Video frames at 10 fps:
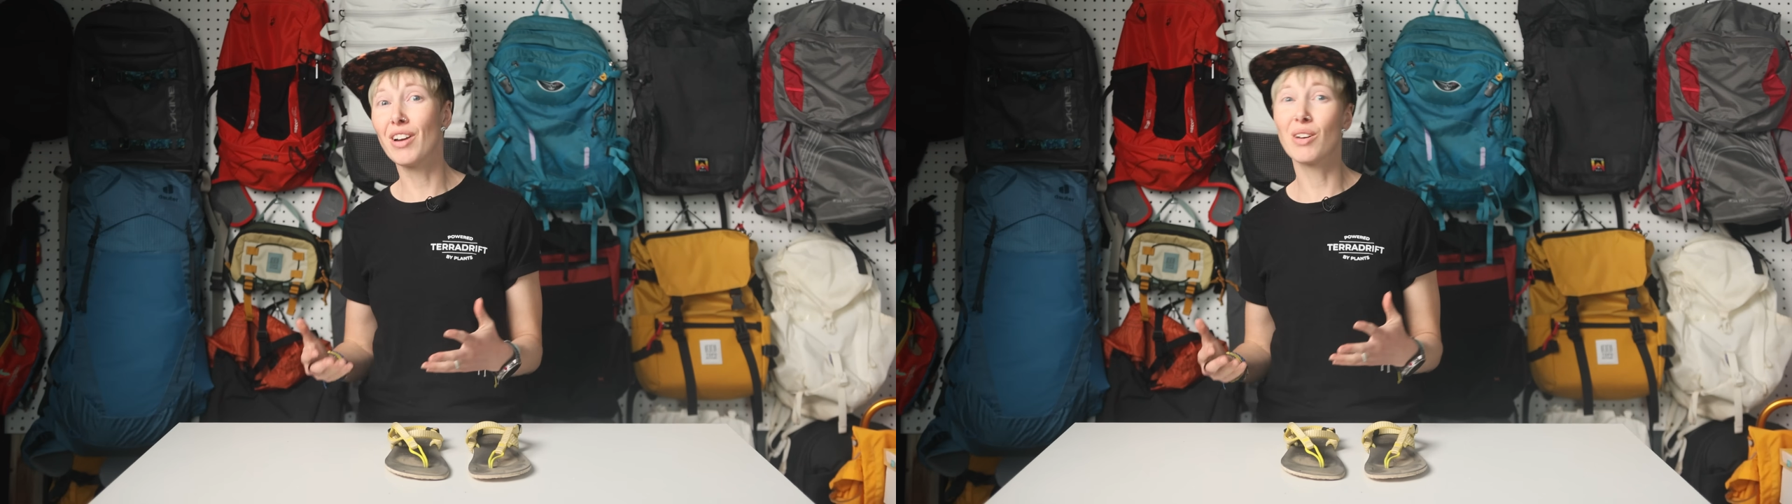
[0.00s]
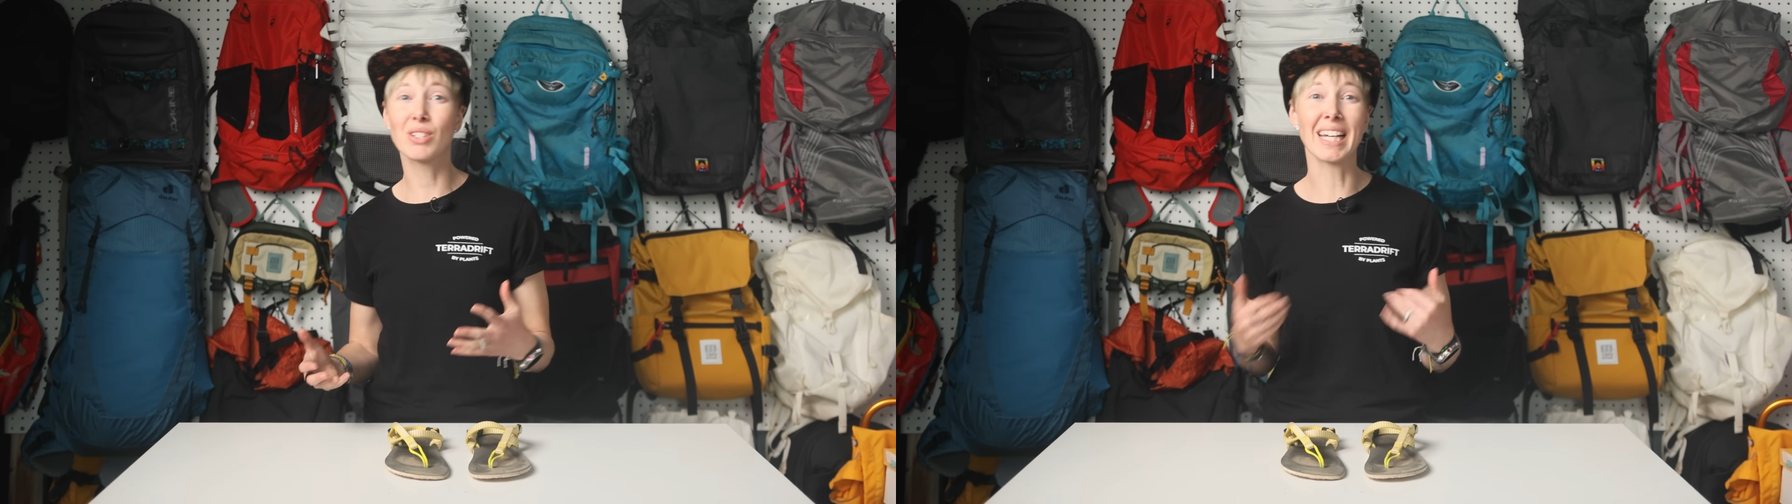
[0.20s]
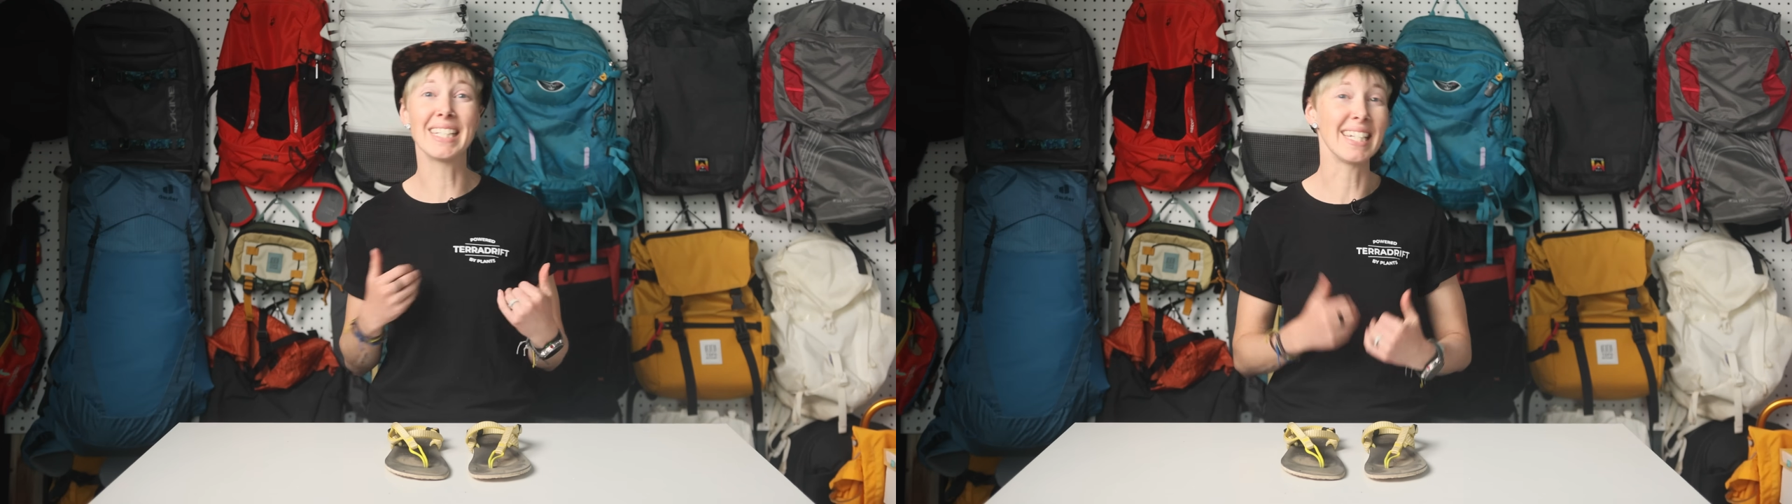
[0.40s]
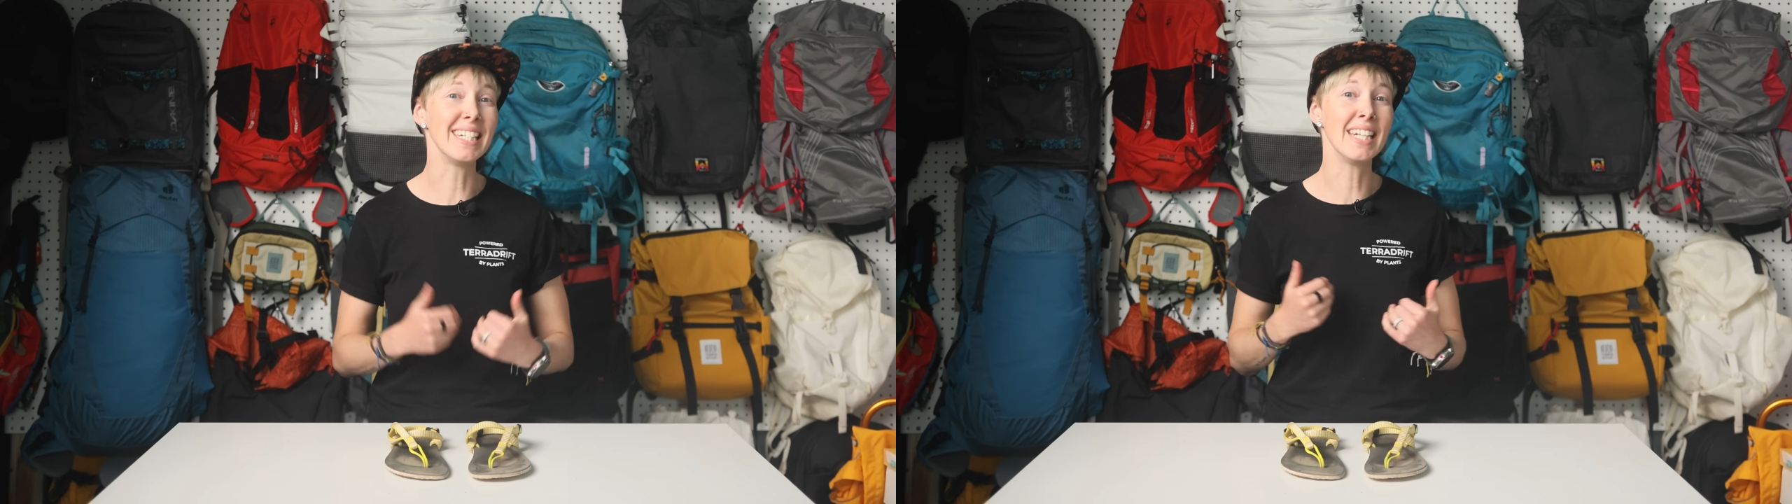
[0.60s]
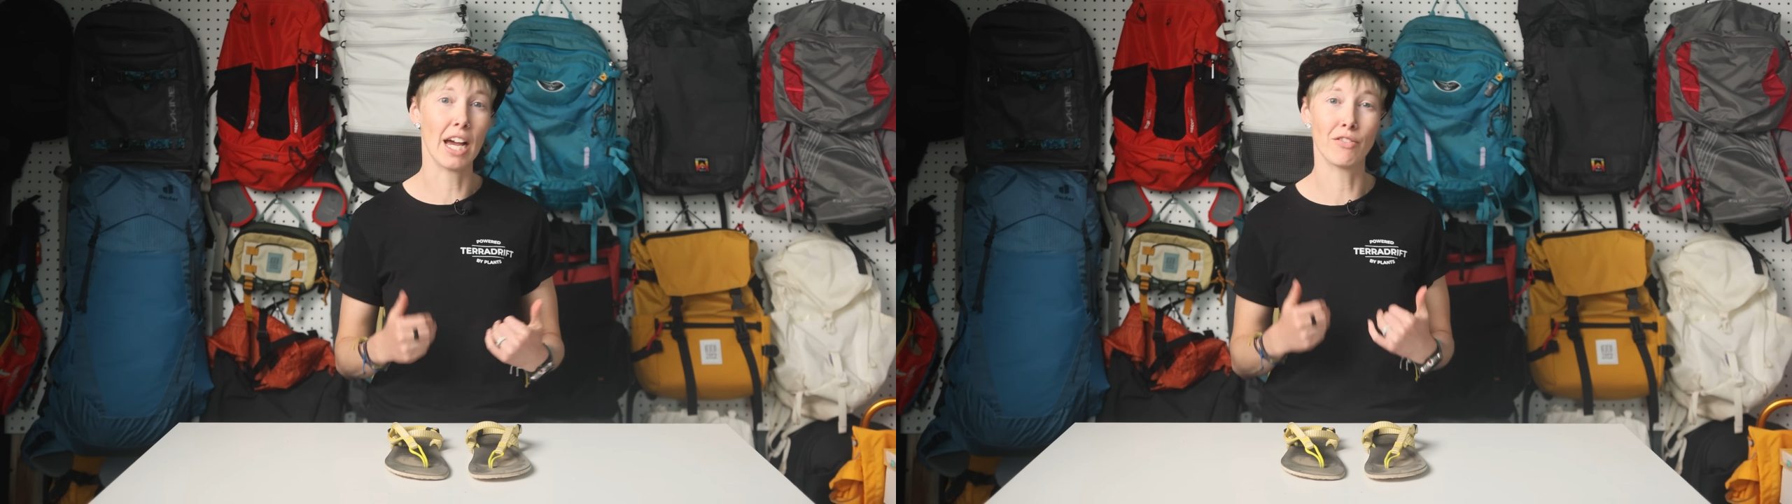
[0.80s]
found I
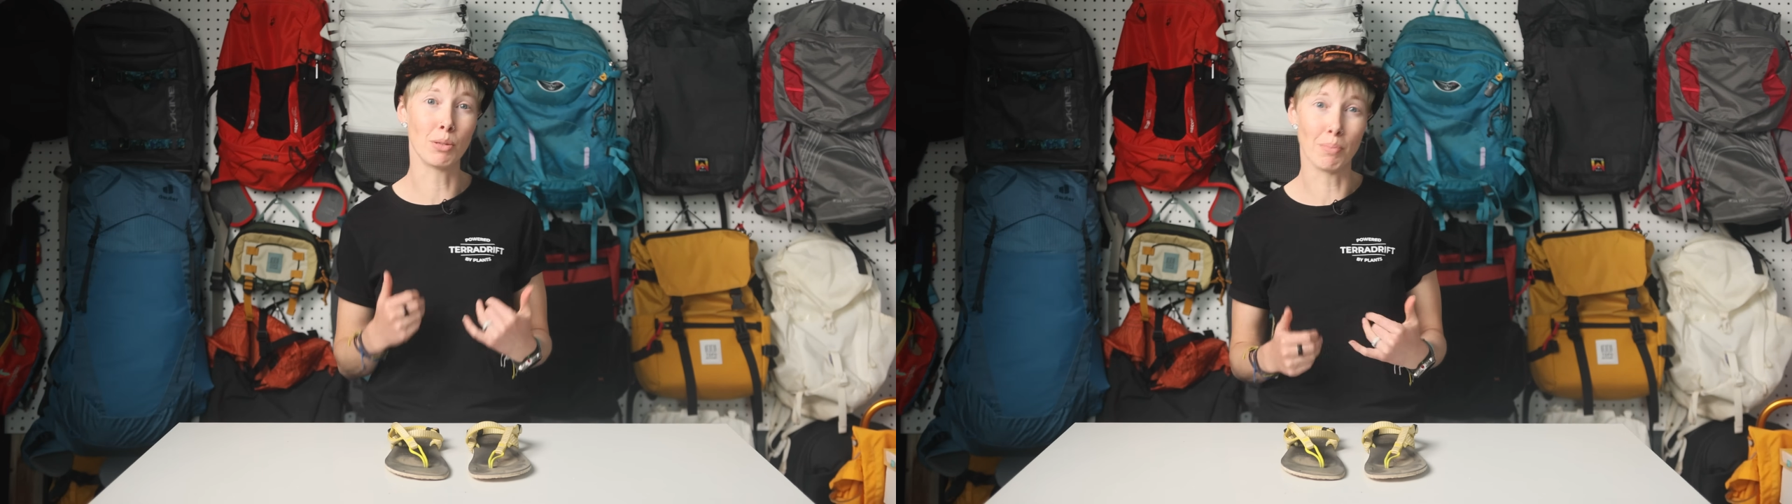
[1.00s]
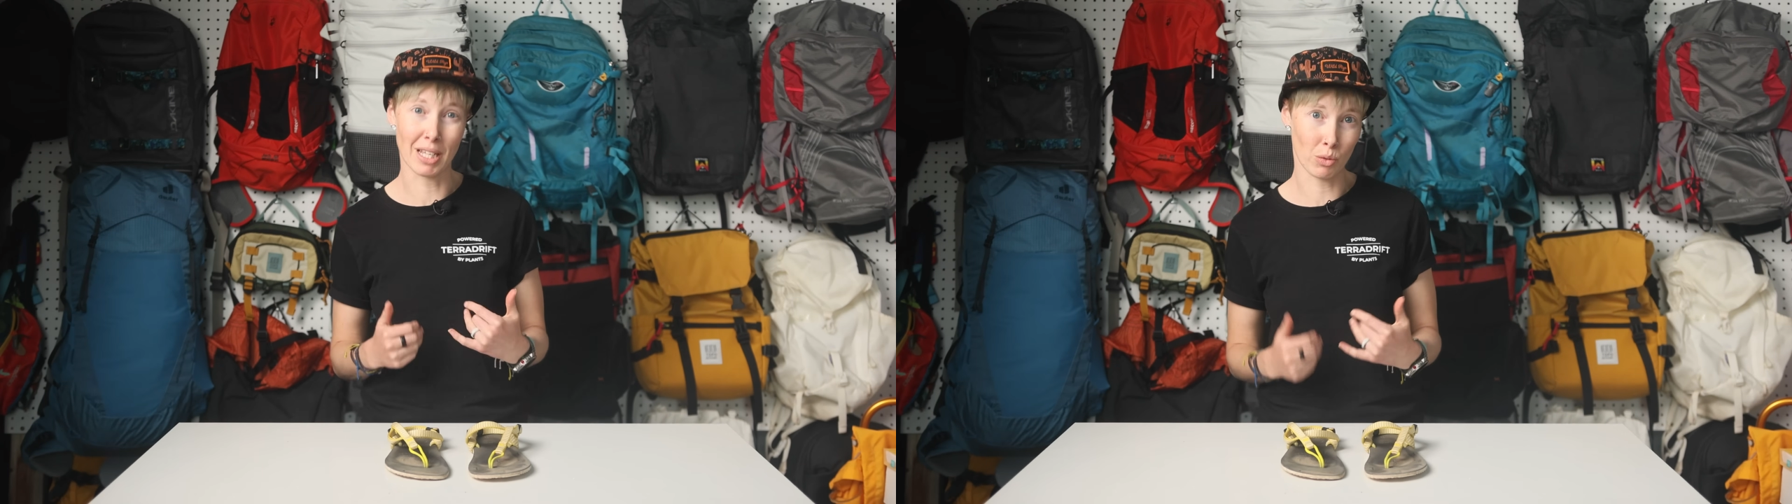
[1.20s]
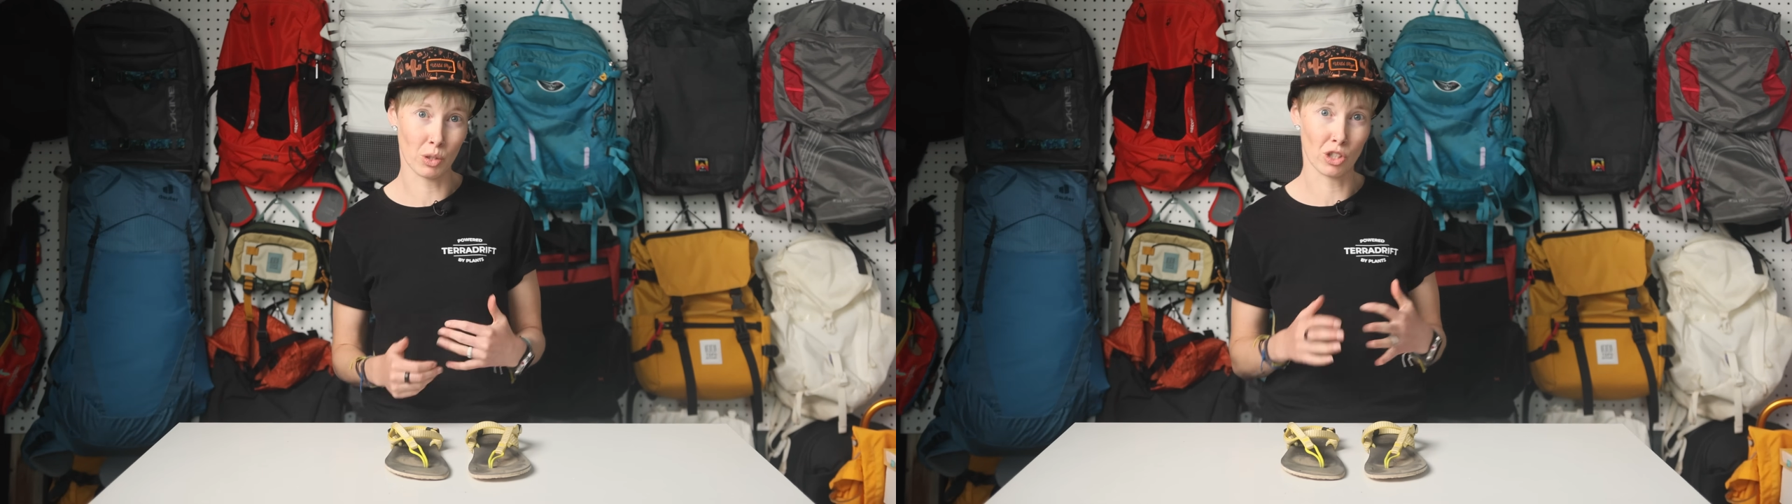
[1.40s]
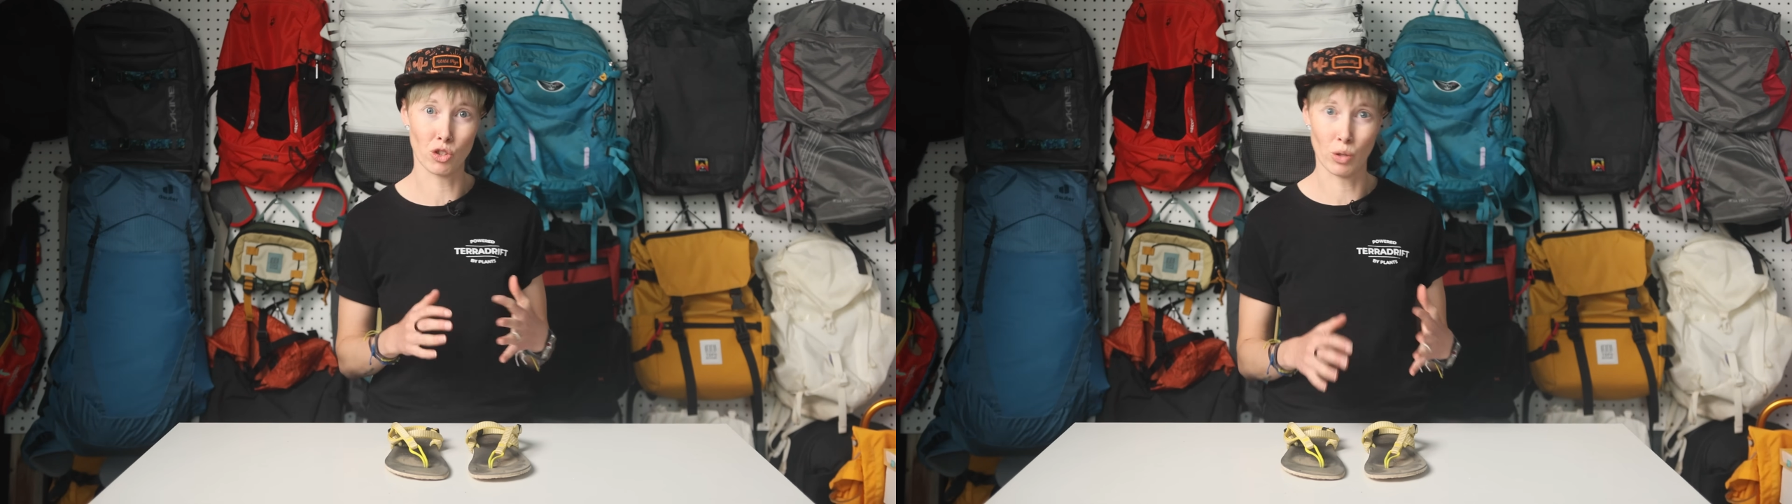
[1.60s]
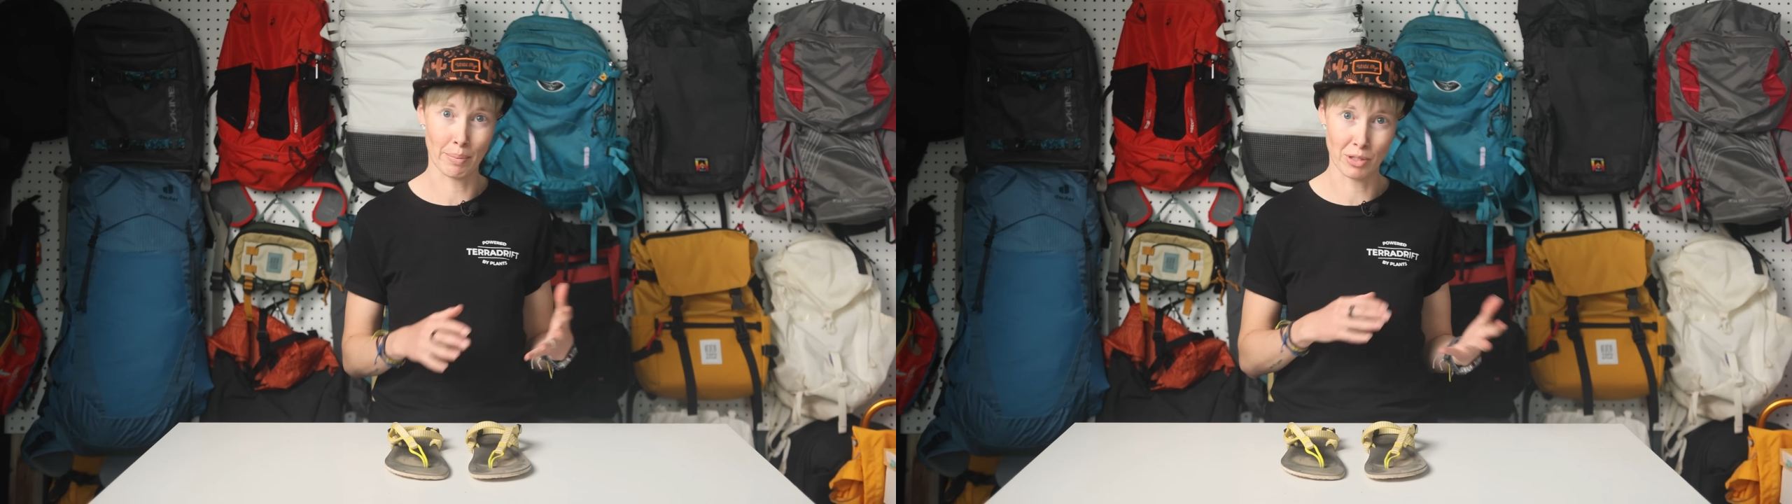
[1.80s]
didn't have to mess with the
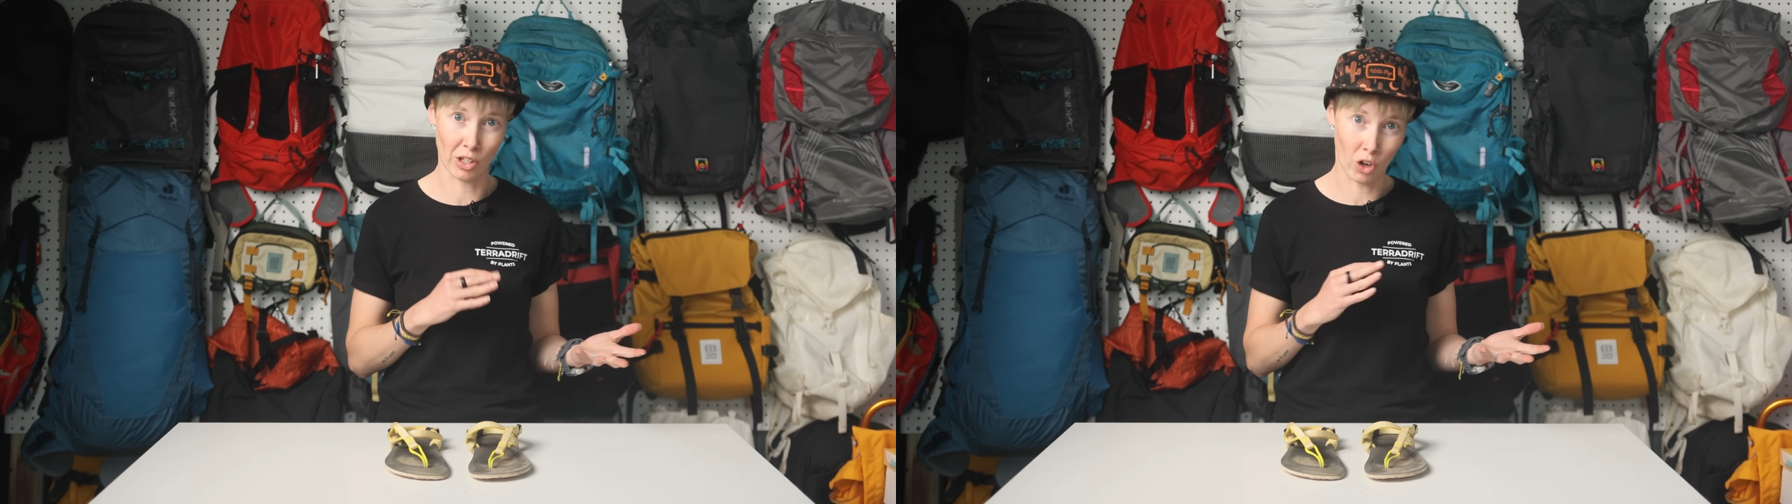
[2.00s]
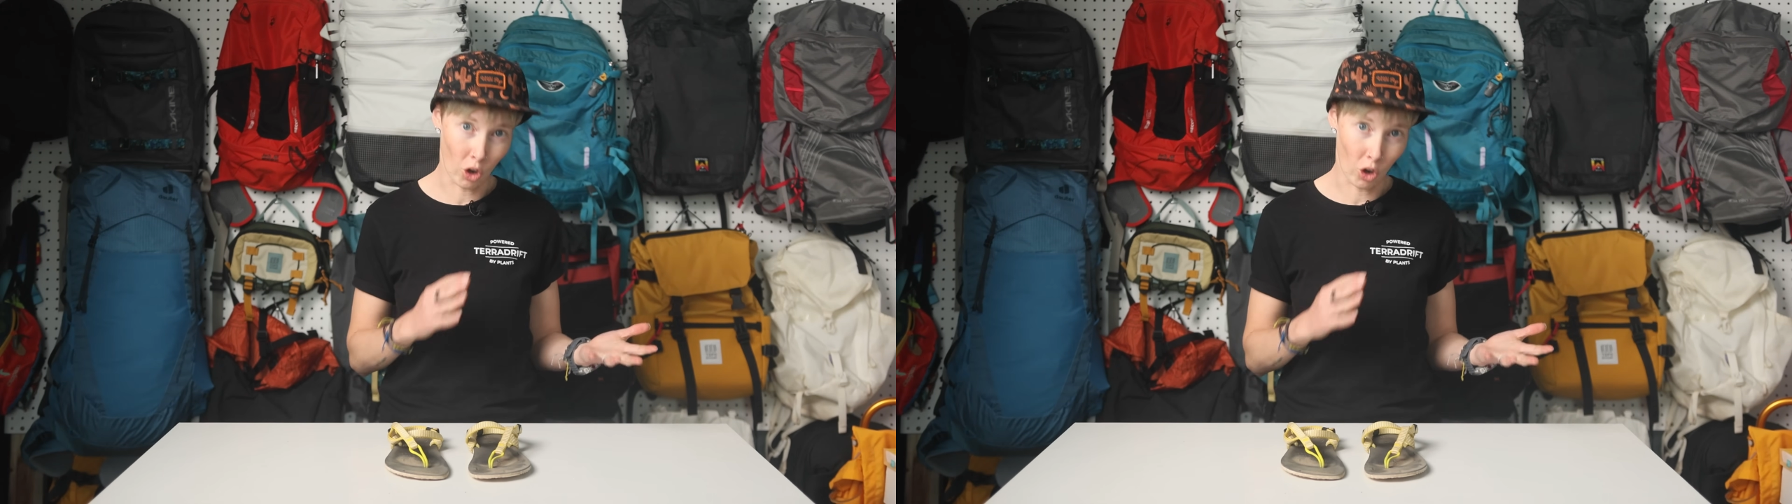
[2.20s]
straps at